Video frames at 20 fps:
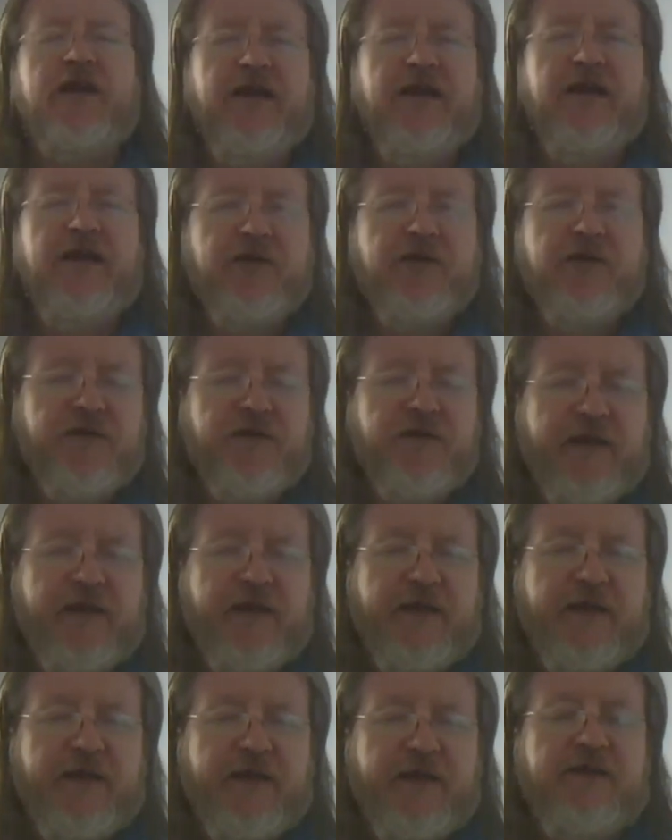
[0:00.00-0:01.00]
like to
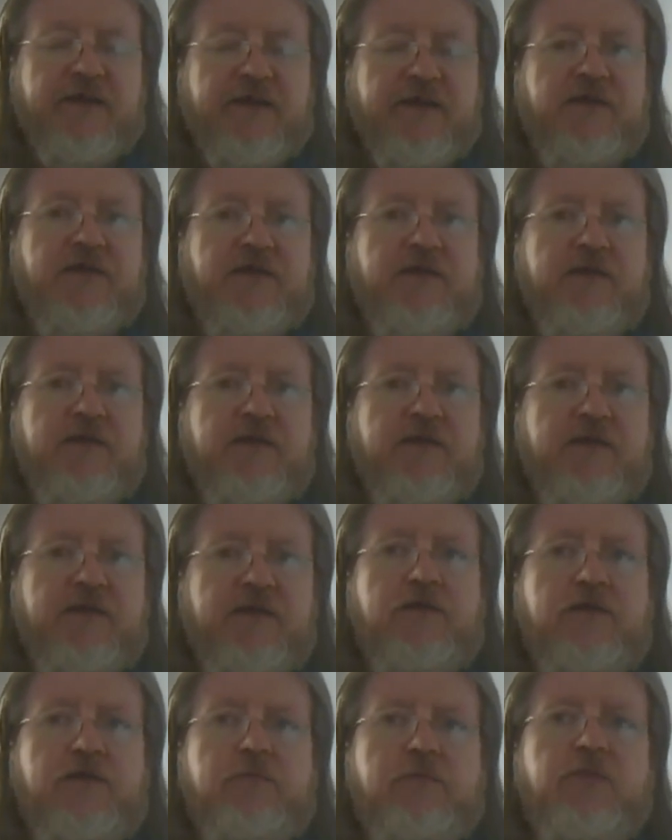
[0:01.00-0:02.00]
think that
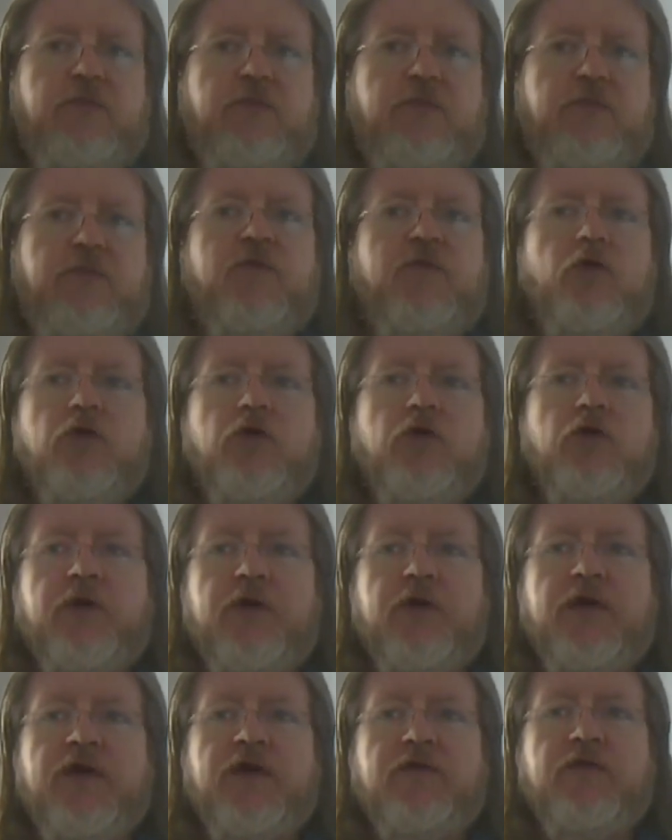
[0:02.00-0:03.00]
before
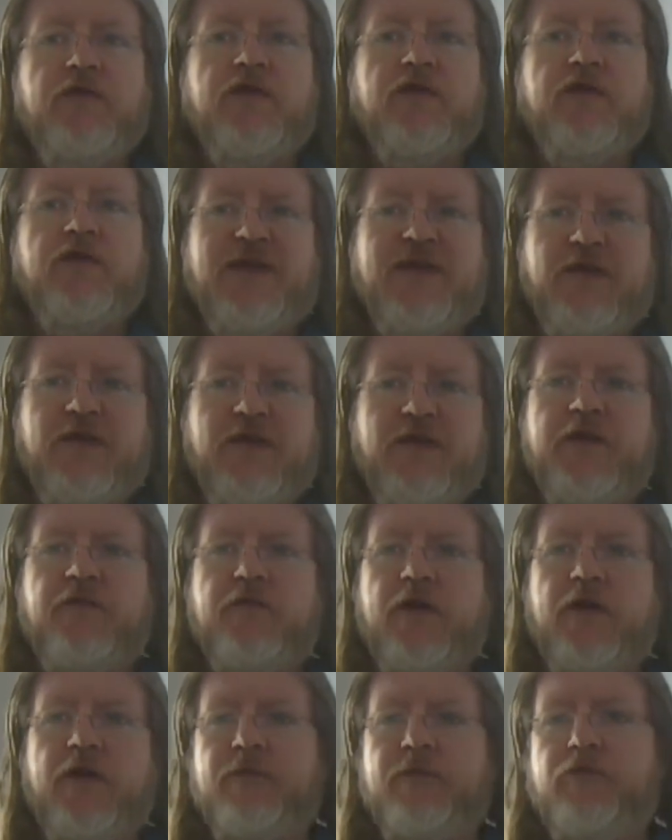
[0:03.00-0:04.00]
going into the specific
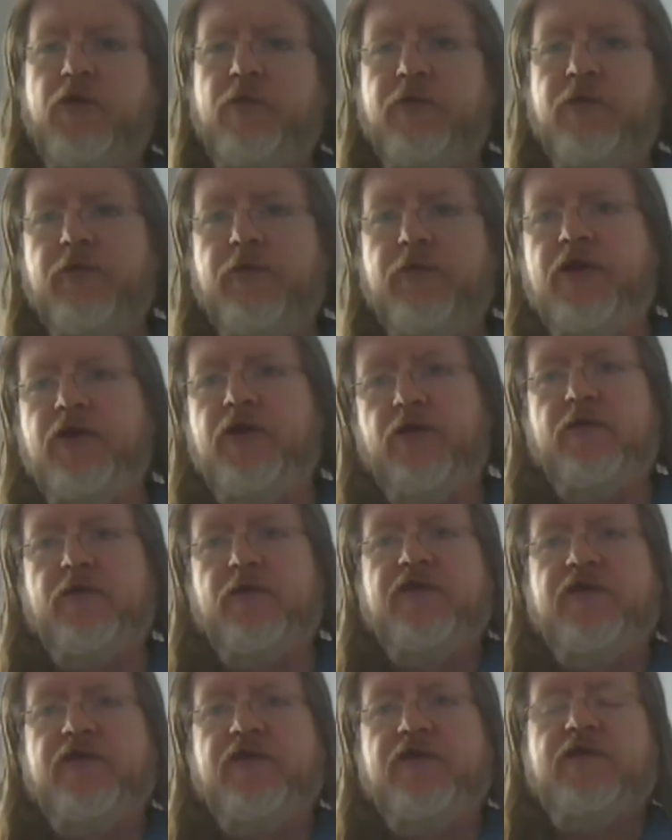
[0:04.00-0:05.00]
flight
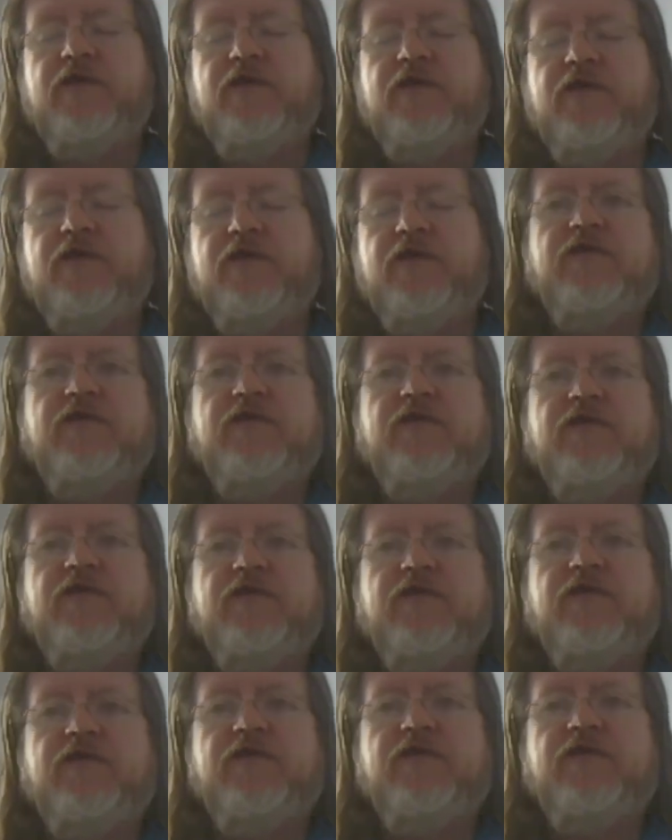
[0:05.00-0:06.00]
preparation, this is not a
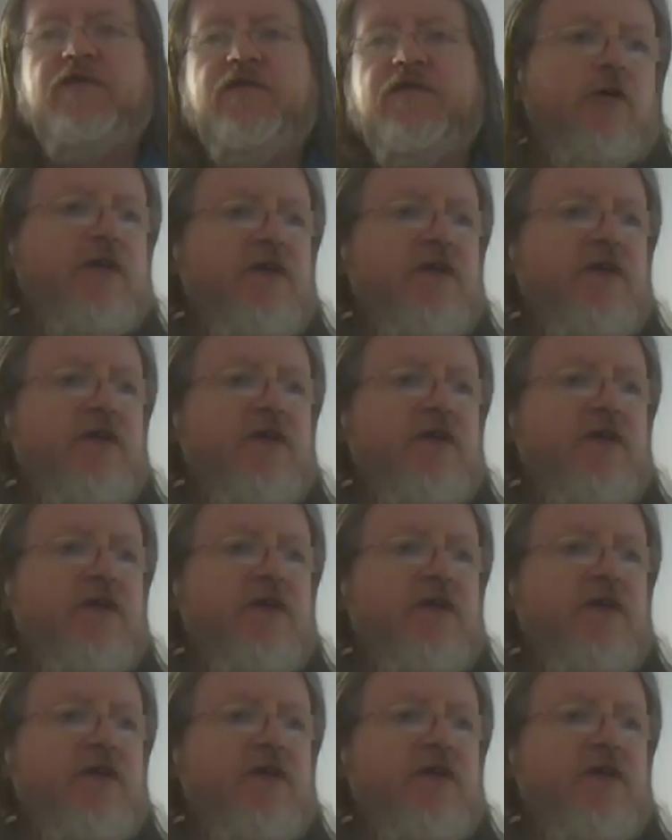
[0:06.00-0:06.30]
navigation